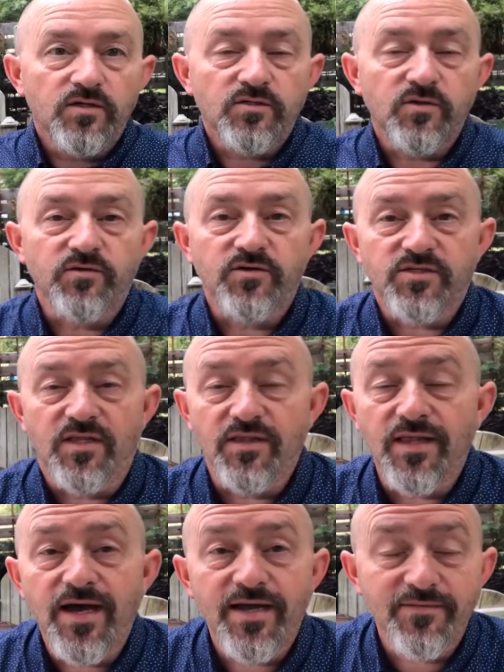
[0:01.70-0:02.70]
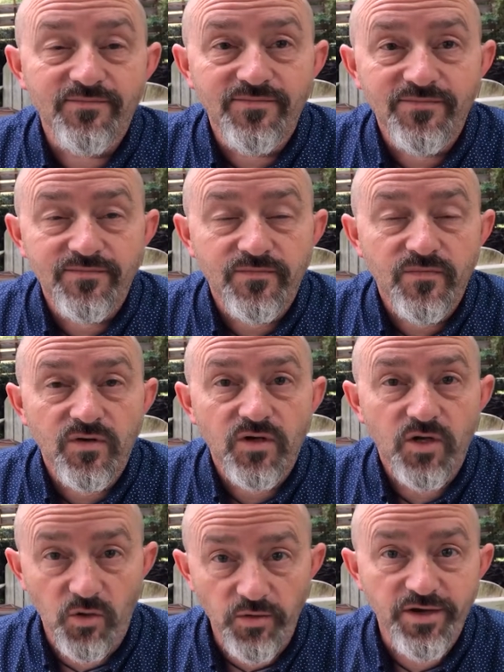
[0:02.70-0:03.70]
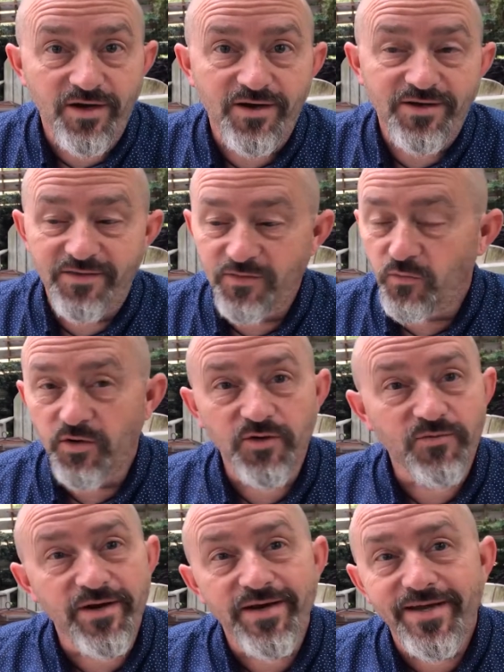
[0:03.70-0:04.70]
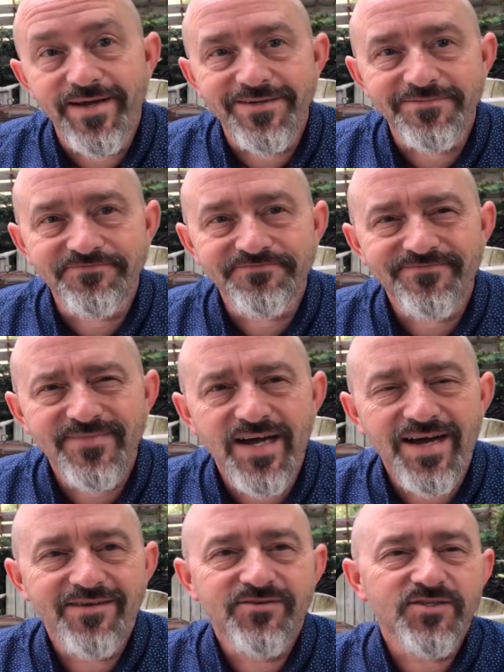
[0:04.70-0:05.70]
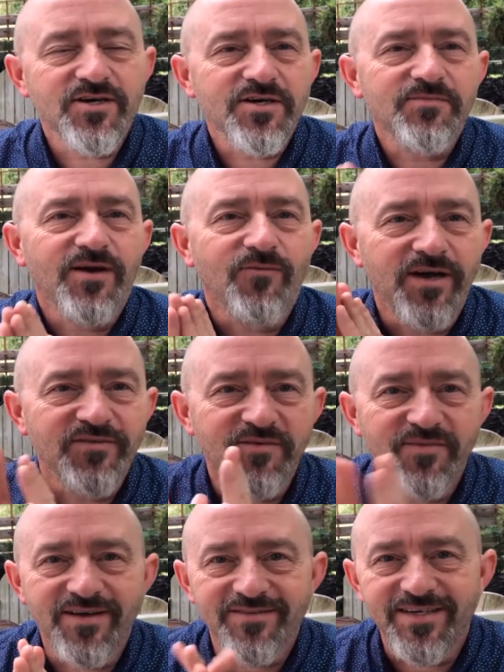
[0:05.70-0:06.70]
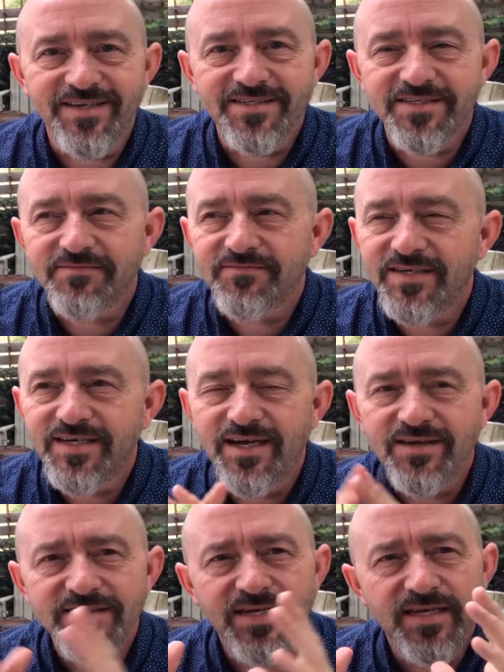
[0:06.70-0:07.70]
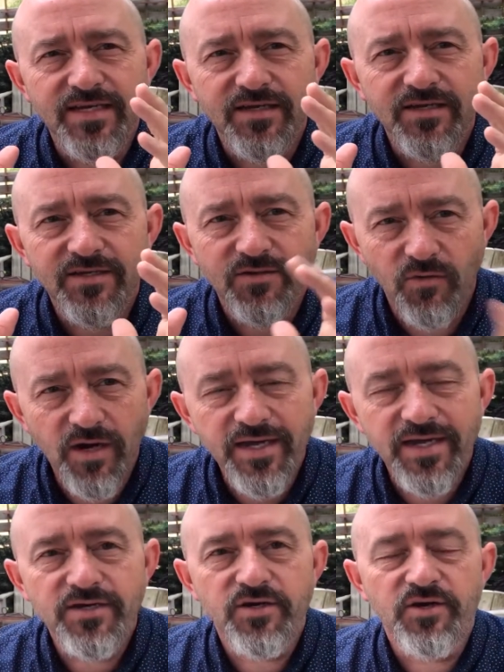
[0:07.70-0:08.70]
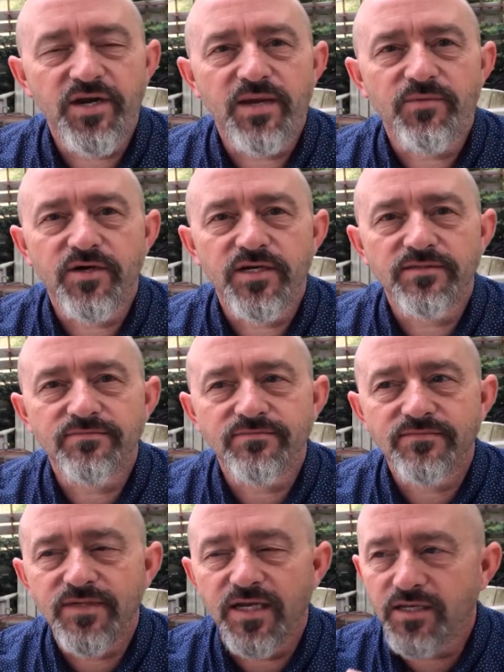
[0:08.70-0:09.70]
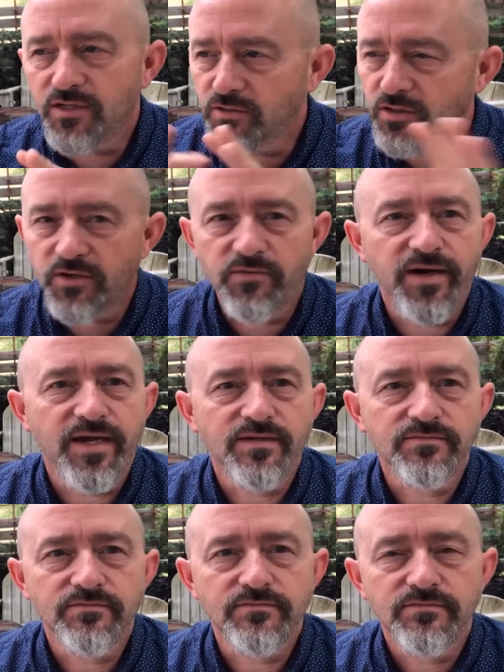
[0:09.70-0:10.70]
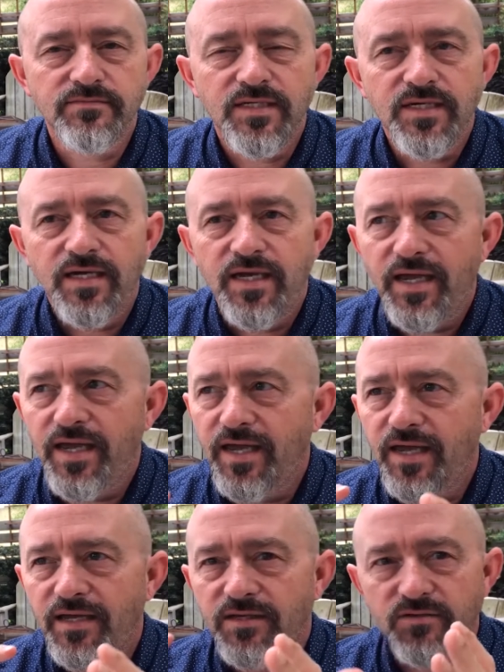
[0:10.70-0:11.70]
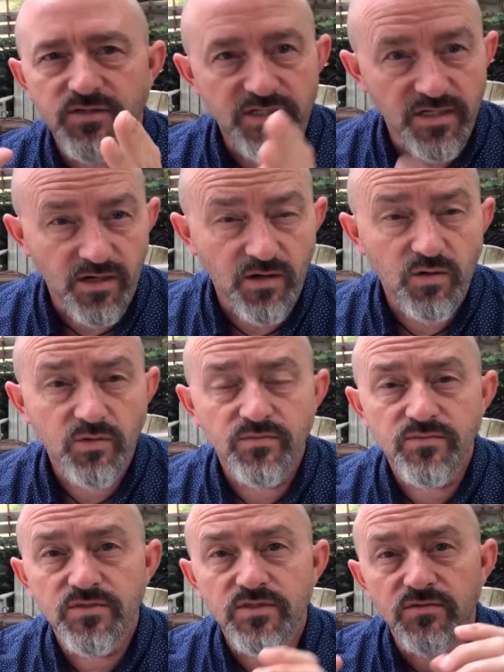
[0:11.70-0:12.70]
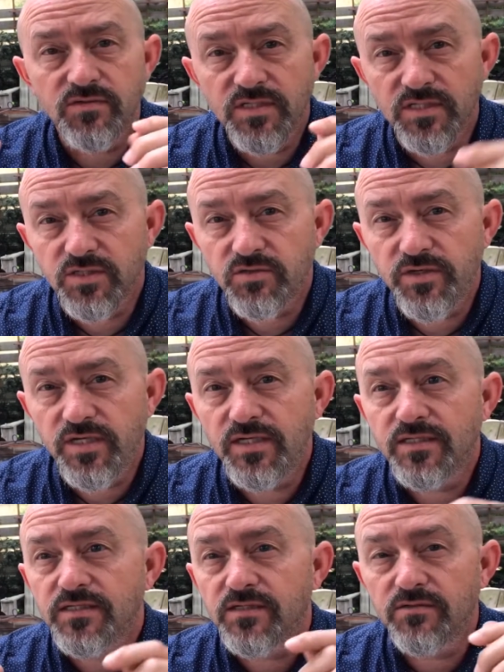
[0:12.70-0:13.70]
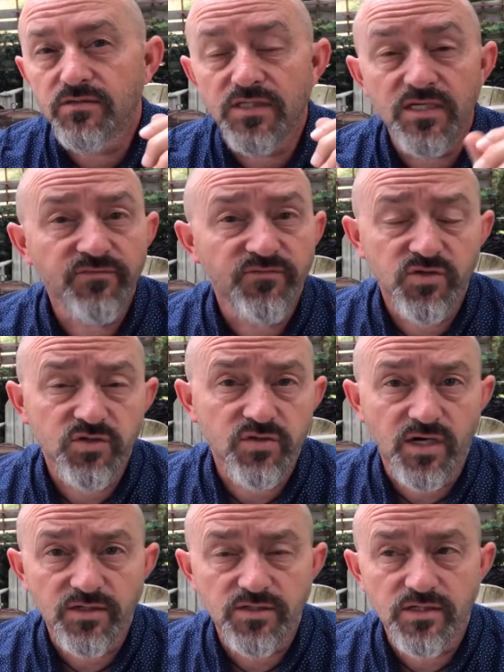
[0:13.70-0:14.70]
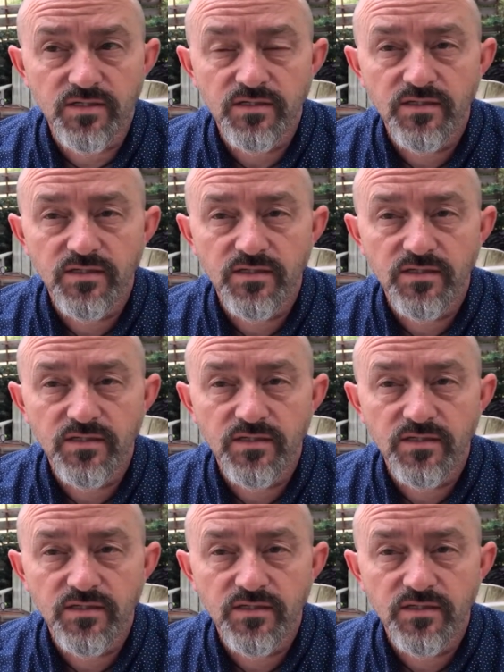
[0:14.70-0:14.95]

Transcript: So there's a lot going on in the world right now. I was talking to my wife about this. I was like, you walk out into your neighborhood and you look around and you see homes, you see streets, you see infrastructure,